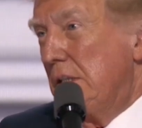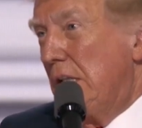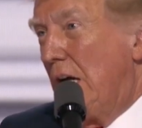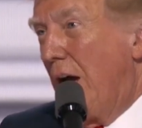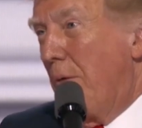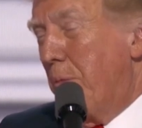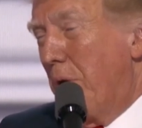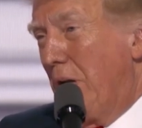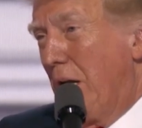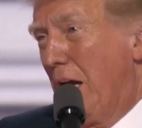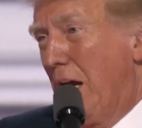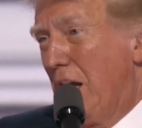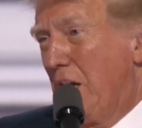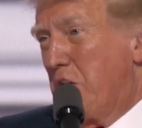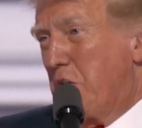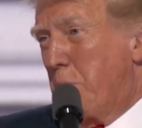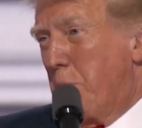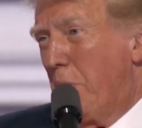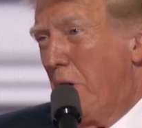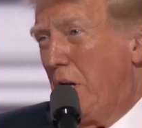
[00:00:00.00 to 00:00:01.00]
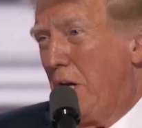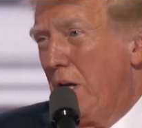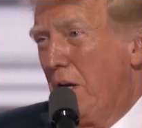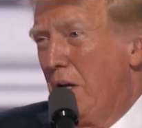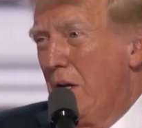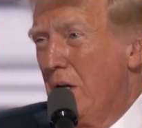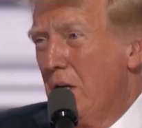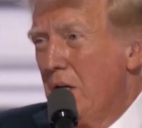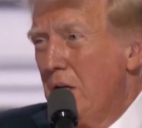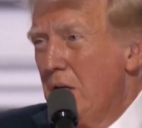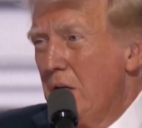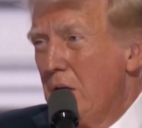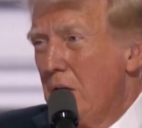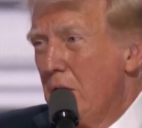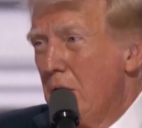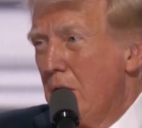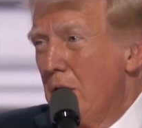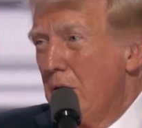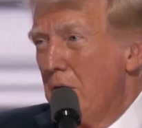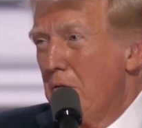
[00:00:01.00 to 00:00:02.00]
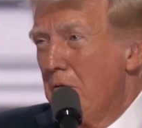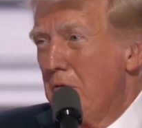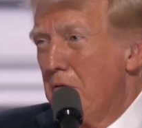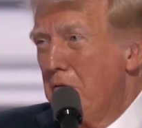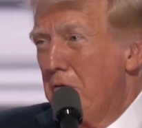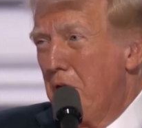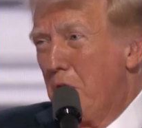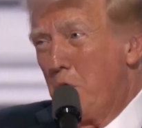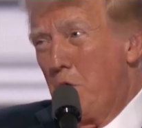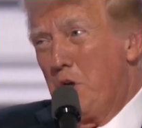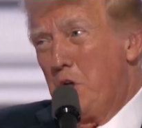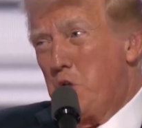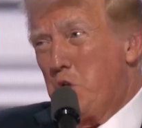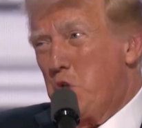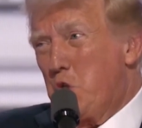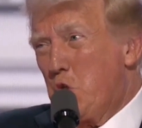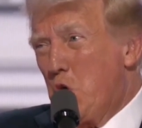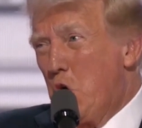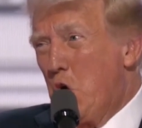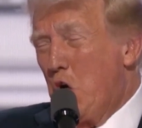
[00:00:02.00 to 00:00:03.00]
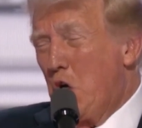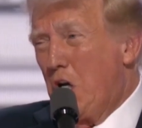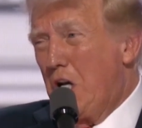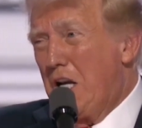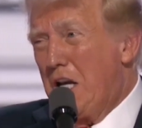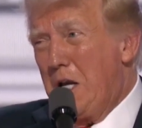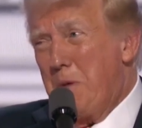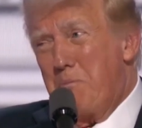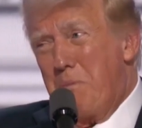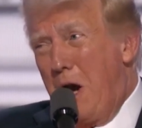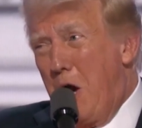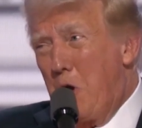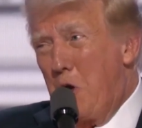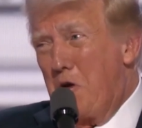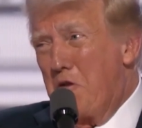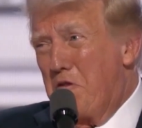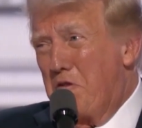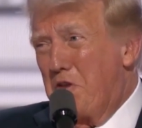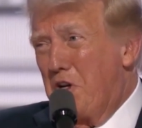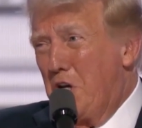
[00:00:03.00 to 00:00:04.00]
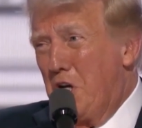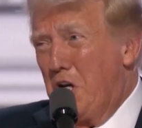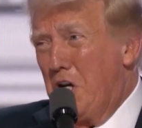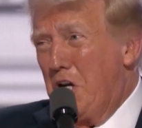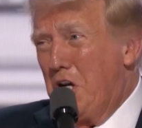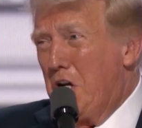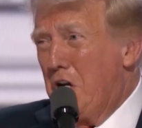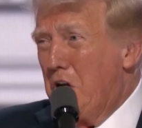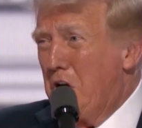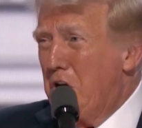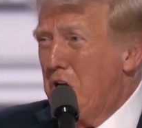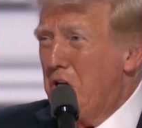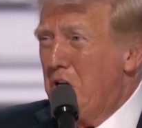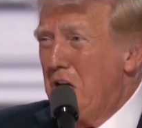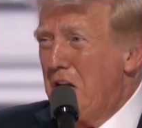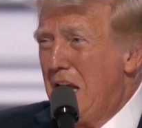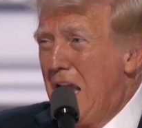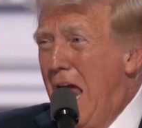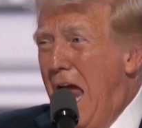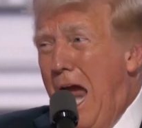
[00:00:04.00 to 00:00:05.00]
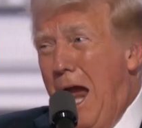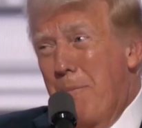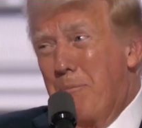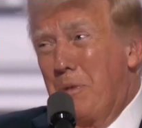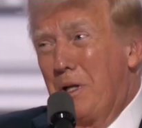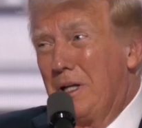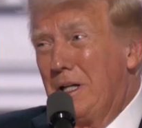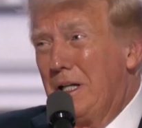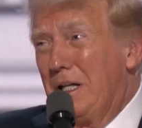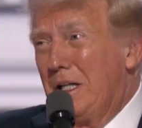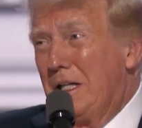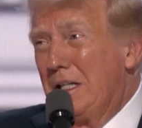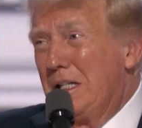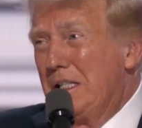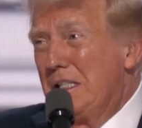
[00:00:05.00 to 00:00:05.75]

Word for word: I began speaking very strongly, powerfully, and happily